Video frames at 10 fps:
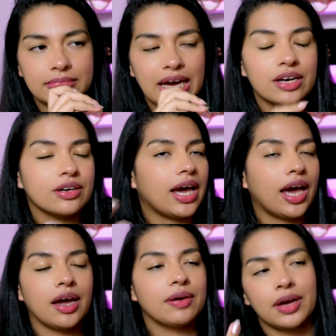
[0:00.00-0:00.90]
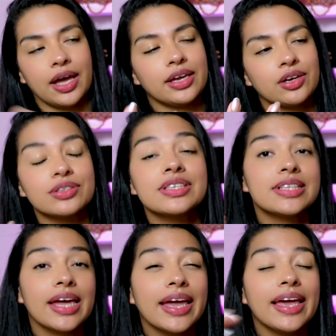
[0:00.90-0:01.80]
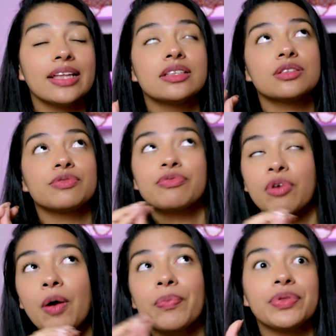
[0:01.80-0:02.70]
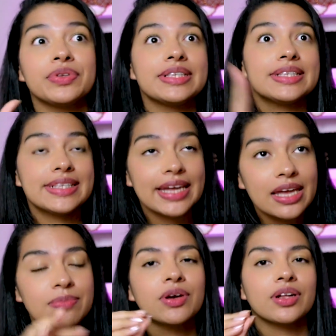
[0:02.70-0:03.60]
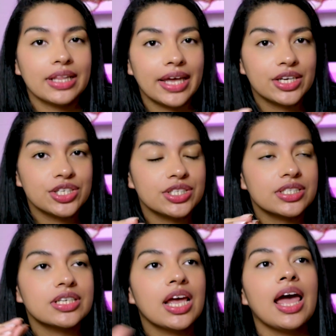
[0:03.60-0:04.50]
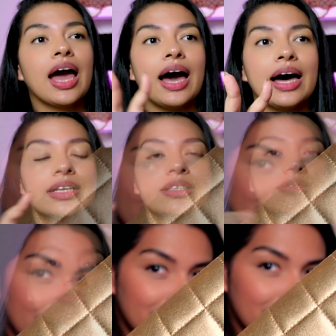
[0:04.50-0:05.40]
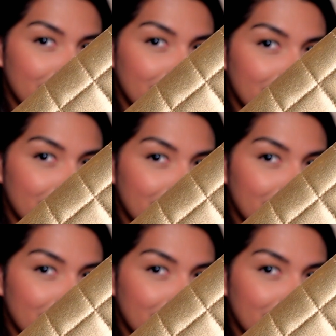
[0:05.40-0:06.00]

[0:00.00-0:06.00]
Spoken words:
I cannot say it's from the same collection as my